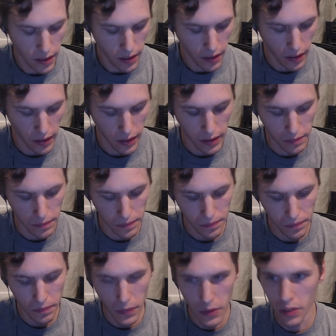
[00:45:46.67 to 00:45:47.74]
Um,
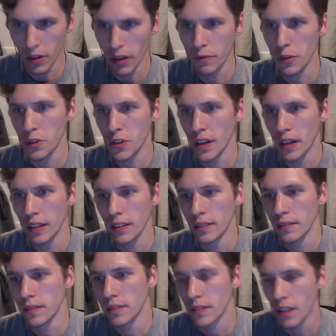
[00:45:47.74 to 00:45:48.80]
it's a grapefruit shandy.
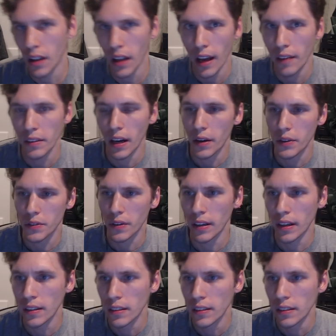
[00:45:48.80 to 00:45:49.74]
It's all I have in the house right now.